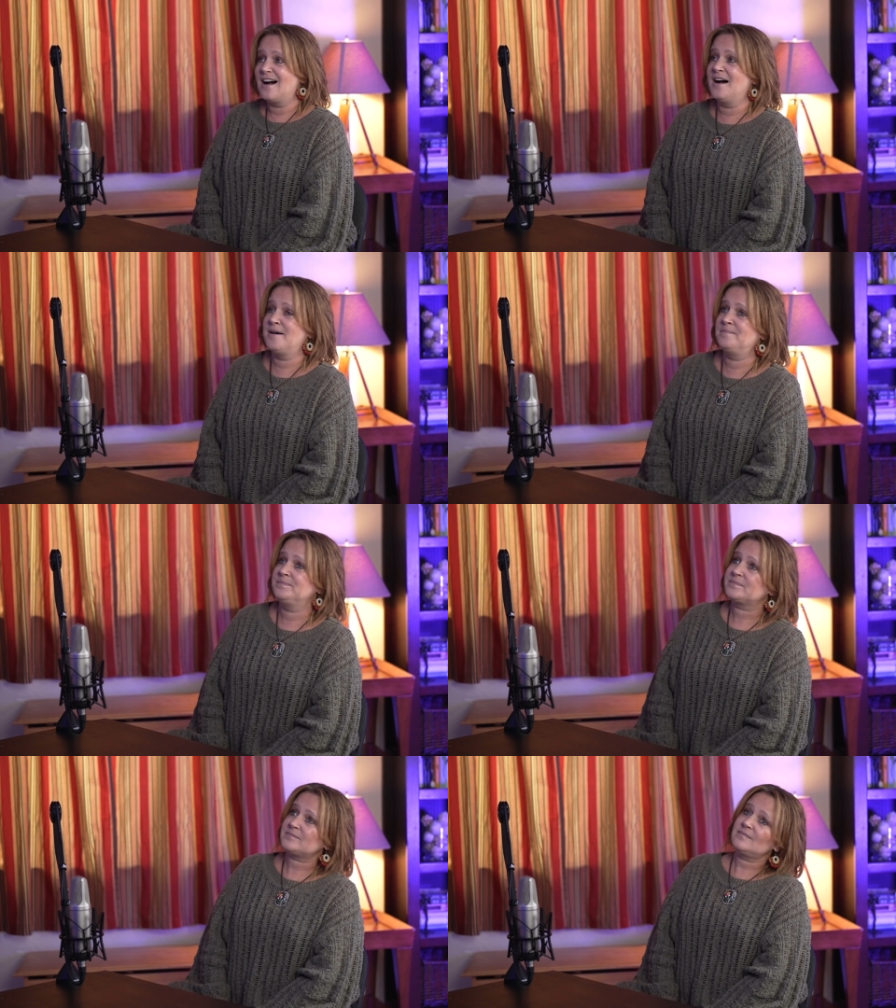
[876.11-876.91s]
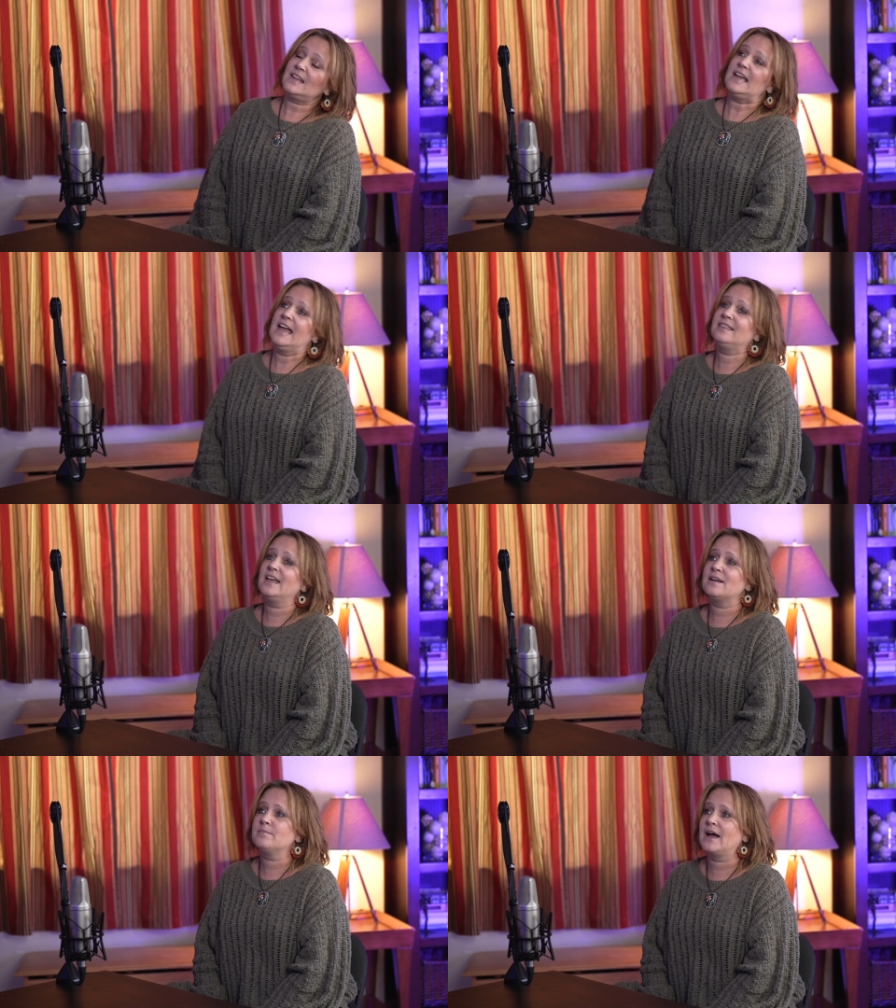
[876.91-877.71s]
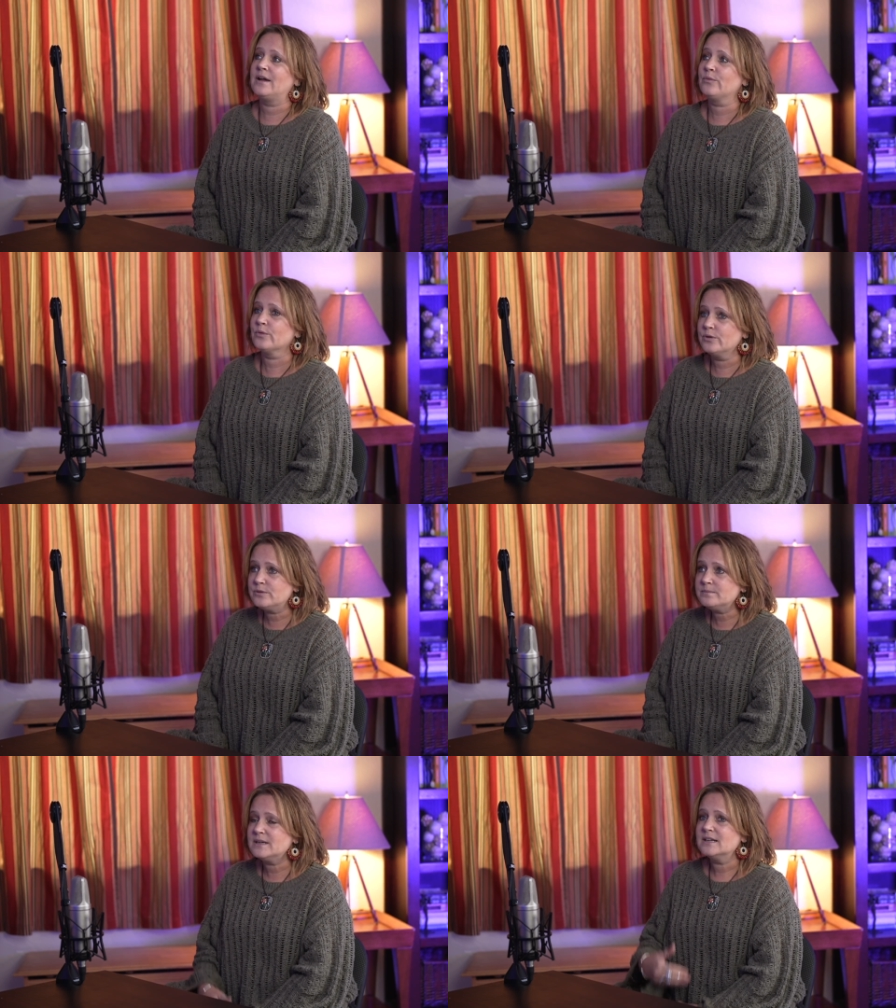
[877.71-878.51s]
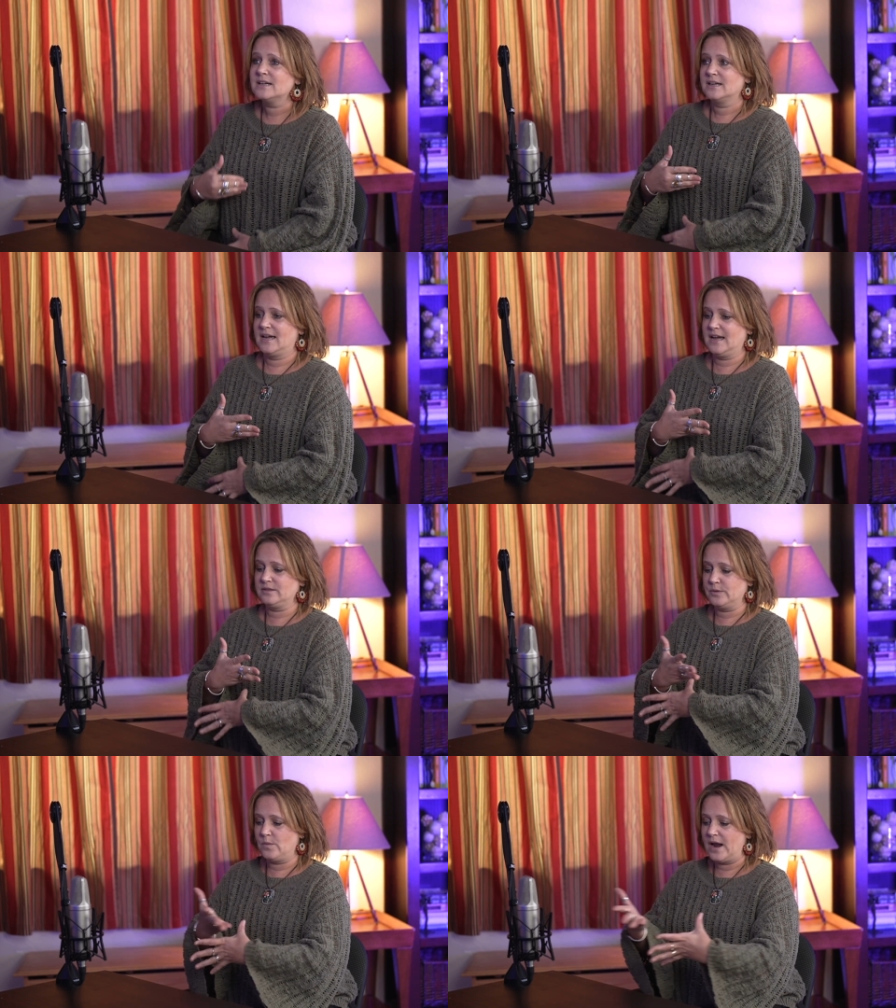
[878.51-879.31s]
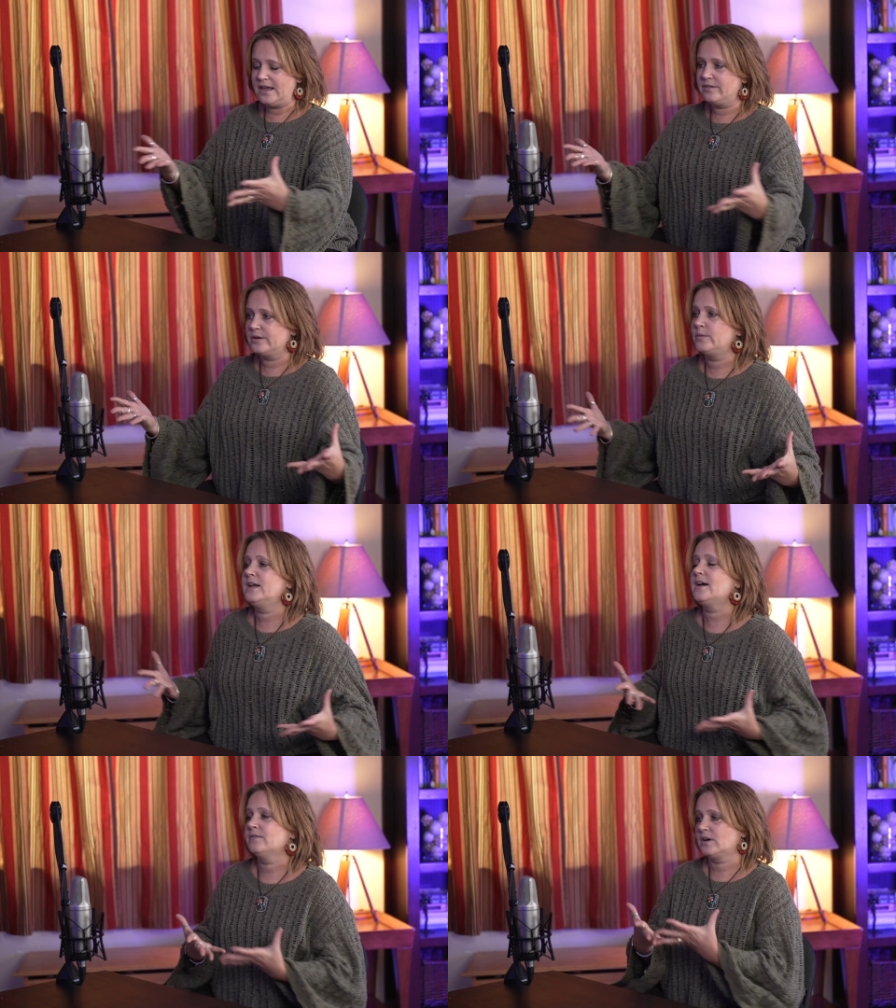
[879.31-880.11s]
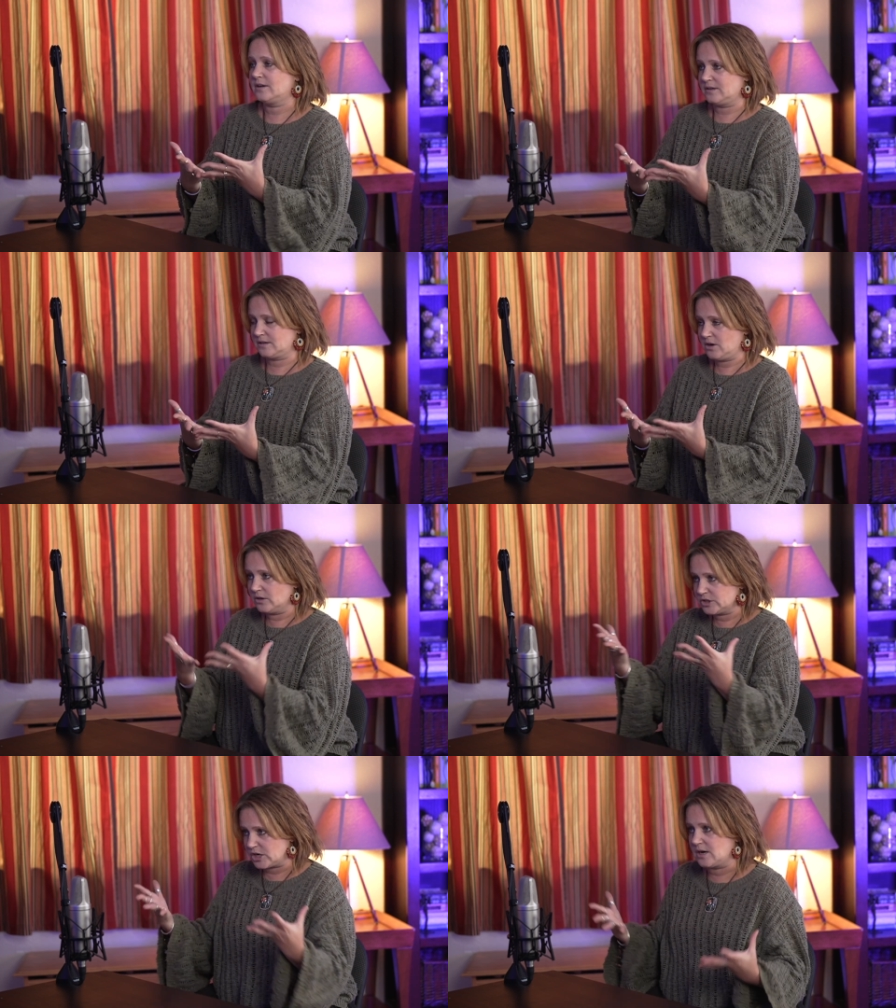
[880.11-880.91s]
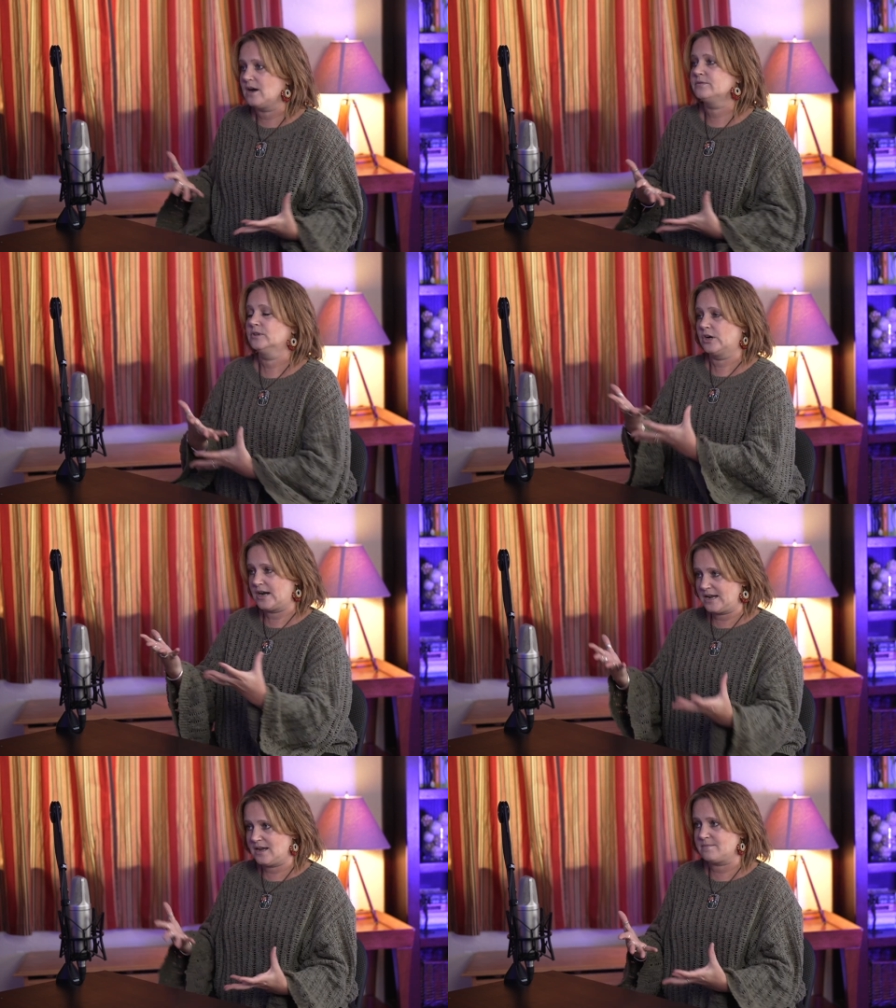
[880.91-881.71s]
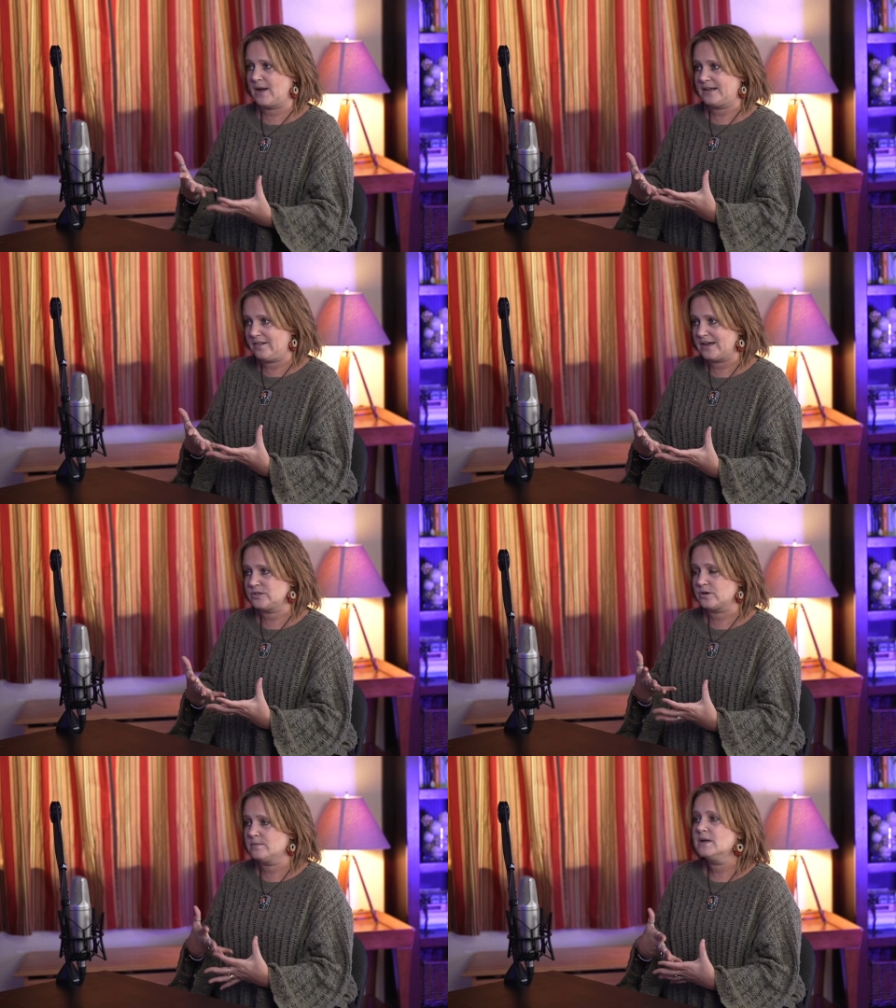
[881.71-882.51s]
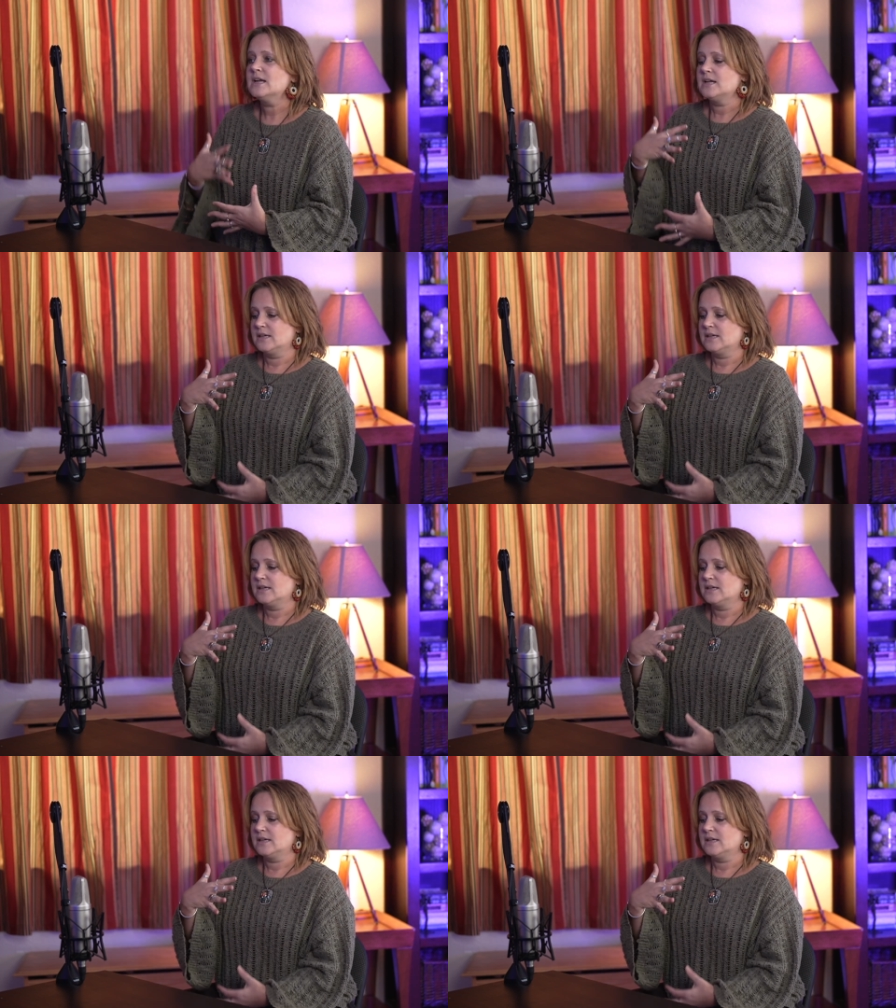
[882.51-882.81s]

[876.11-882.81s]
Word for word: Um, and that my room and the way that we have a culture of learning in my classroom